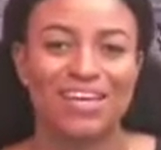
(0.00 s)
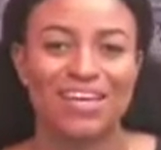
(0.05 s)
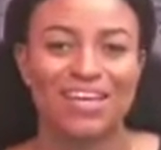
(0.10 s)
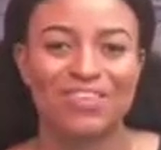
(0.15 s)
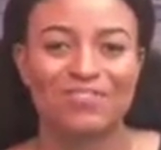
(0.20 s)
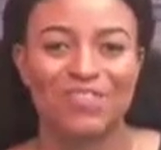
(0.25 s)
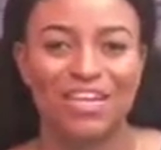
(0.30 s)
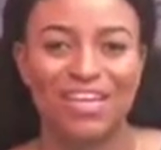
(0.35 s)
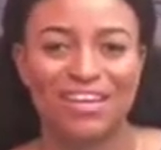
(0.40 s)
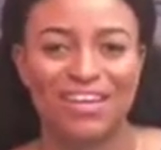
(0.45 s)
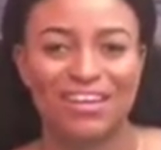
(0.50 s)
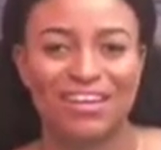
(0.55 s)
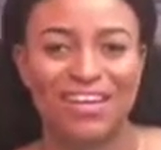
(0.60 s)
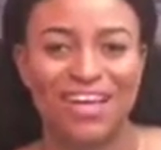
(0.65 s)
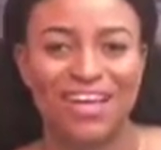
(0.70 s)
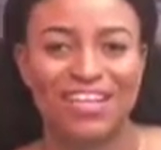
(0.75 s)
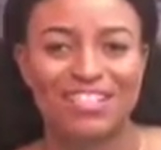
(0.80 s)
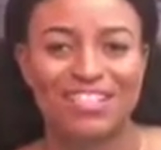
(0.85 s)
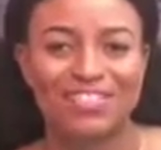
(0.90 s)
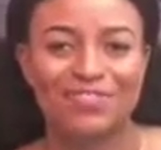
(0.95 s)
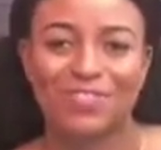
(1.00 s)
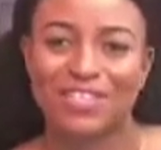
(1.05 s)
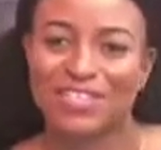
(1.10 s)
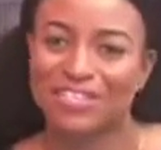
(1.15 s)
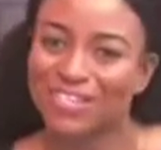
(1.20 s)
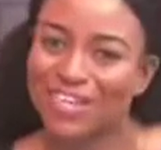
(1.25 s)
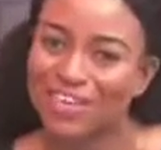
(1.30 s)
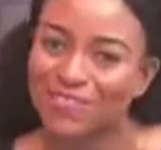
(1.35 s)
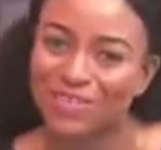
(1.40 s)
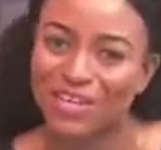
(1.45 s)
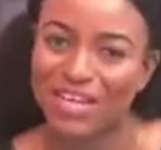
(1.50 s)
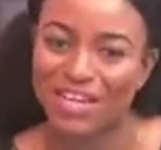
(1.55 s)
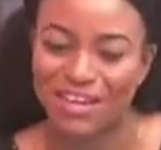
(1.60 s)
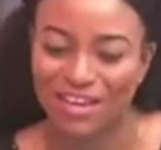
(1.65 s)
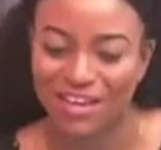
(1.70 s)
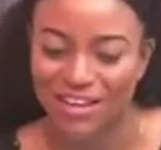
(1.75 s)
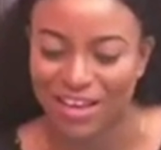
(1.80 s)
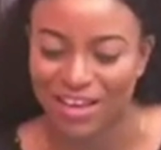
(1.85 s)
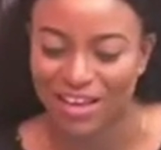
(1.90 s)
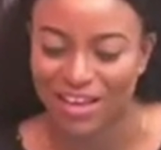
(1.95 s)
evening, and so this
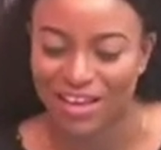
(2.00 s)
evening